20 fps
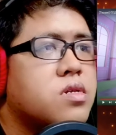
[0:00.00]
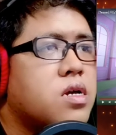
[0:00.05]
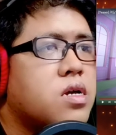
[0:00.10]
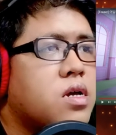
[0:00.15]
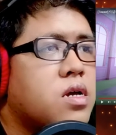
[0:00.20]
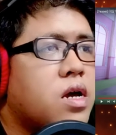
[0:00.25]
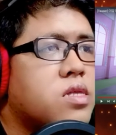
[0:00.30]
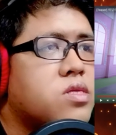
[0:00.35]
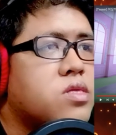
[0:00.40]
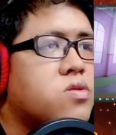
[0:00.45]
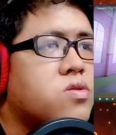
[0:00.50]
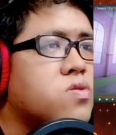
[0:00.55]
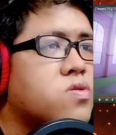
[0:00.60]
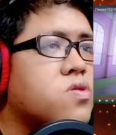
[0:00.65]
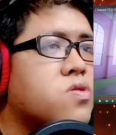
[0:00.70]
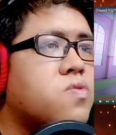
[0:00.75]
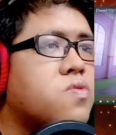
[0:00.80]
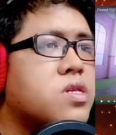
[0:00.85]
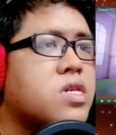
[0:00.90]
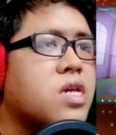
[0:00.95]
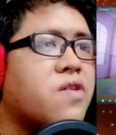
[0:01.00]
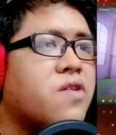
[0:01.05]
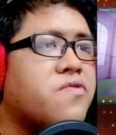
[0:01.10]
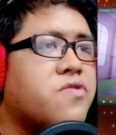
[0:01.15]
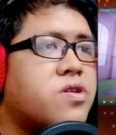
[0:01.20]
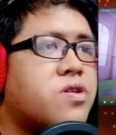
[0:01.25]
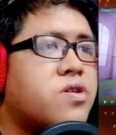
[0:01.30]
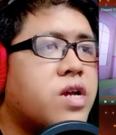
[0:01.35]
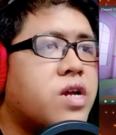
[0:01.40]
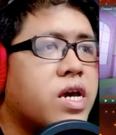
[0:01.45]
I don't know what's
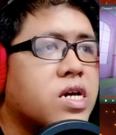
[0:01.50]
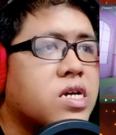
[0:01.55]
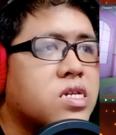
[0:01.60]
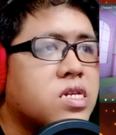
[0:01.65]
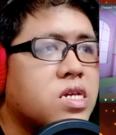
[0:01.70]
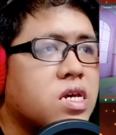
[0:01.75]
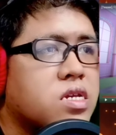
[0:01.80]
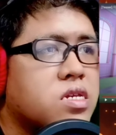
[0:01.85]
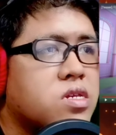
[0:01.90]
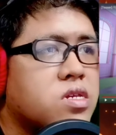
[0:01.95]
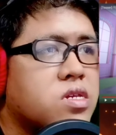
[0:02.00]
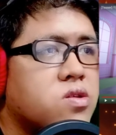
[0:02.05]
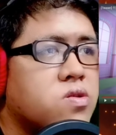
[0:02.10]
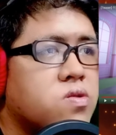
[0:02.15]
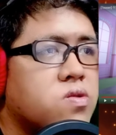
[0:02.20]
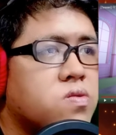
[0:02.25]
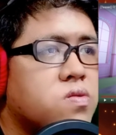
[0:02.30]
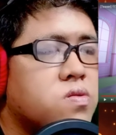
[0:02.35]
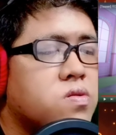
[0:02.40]
after the XX though.